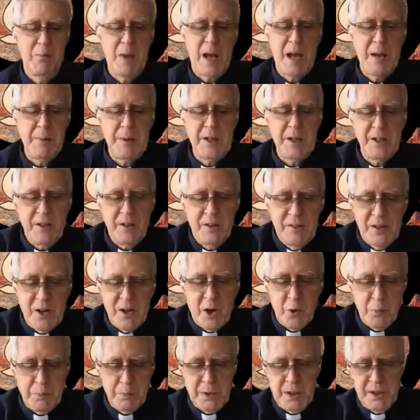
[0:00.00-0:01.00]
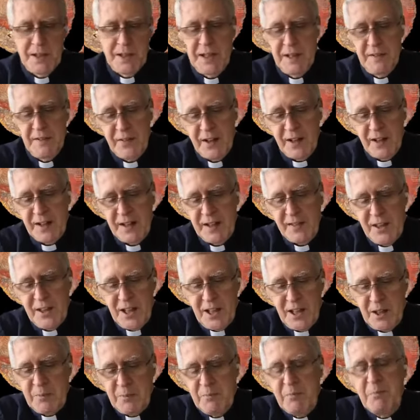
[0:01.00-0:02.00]
Babies don't believe
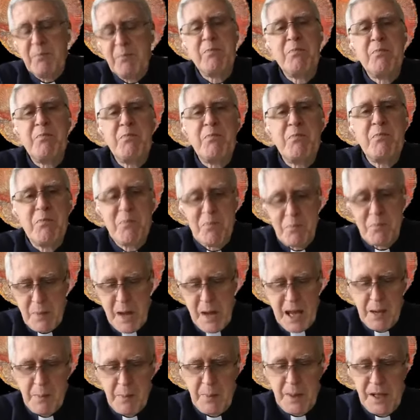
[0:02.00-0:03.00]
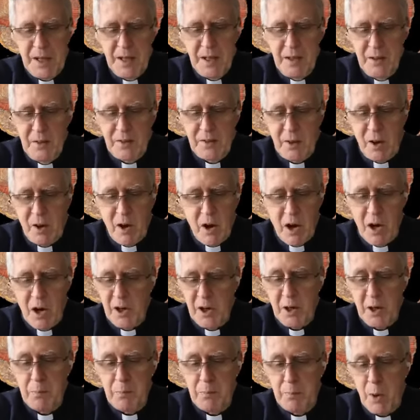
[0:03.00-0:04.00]
anything babies
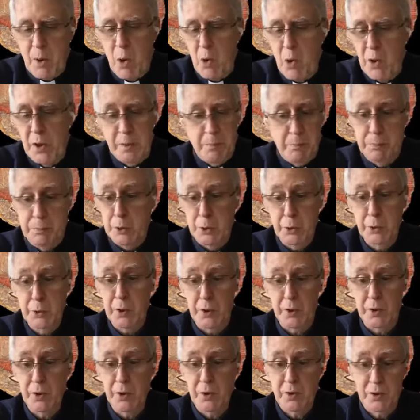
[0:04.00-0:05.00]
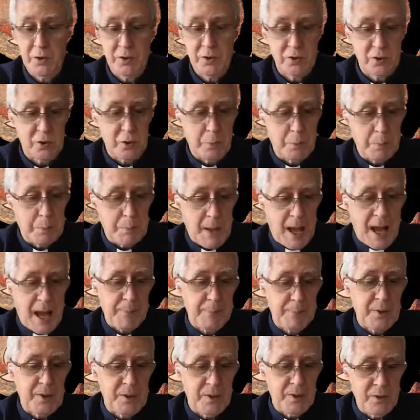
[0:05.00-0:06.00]
aren't born Buddhists or
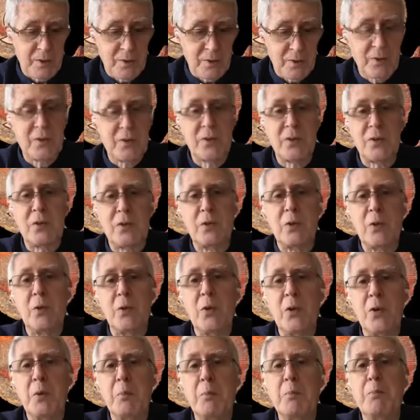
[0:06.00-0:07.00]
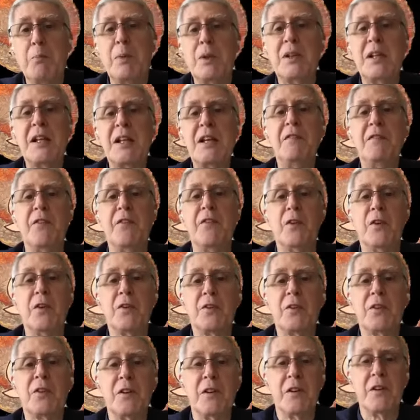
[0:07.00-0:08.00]
Baptists or
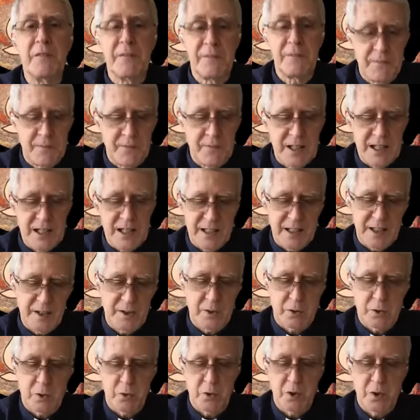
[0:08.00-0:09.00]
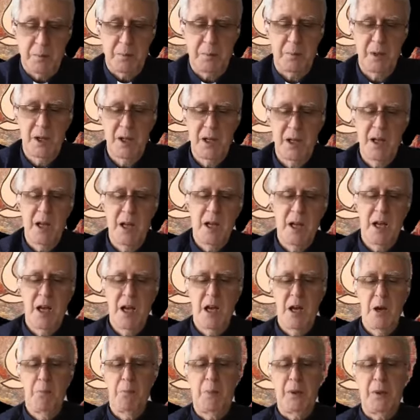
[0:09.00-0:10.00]
believers of any sort.
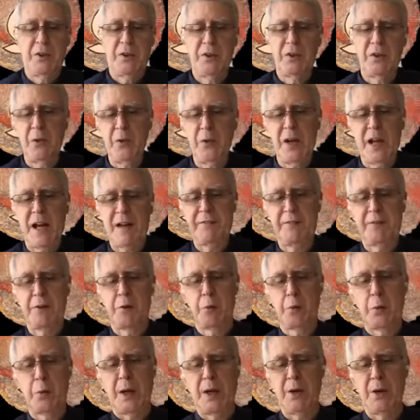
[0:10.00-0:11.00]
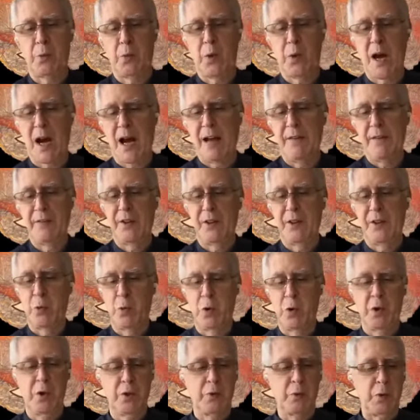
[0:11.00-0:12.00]
But soon after we arrive in the
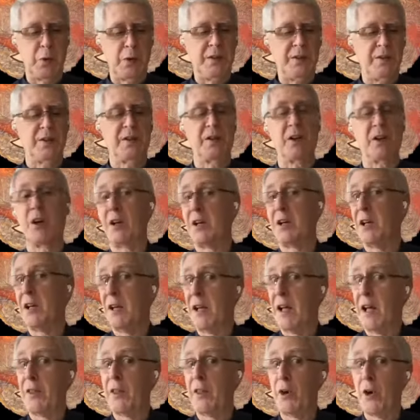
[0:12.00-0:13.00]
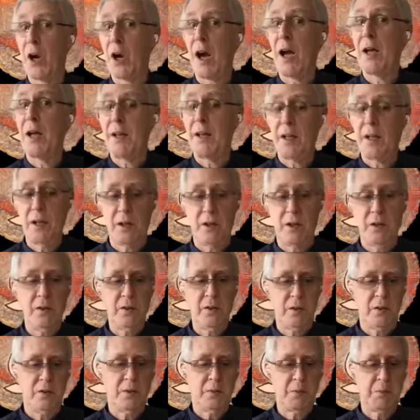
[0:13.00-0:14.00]
world, we start to gather
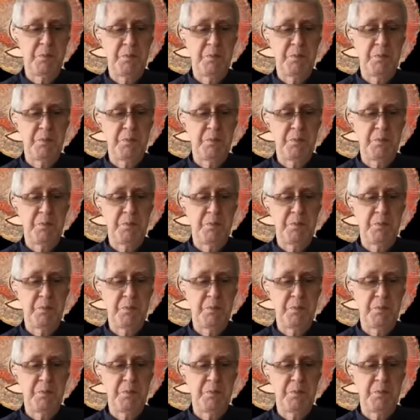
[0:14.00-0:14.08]
ideas.